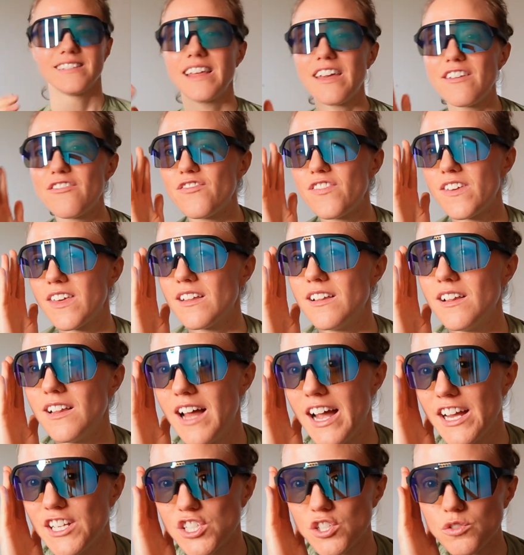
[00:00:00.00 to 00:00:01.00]
They
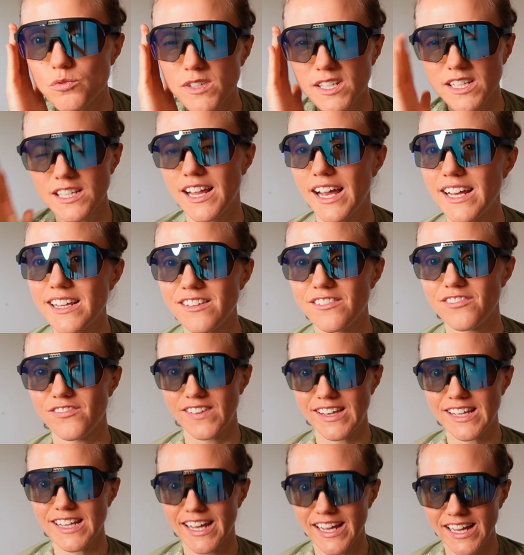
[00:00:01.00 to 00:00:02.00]
feel, I just really like the
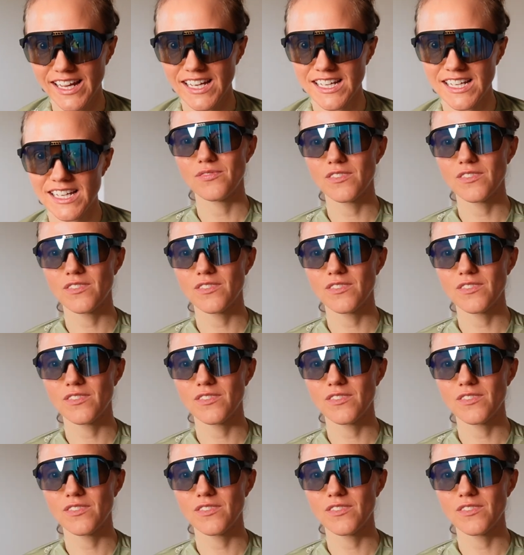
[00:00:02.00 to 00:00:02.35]
feeling.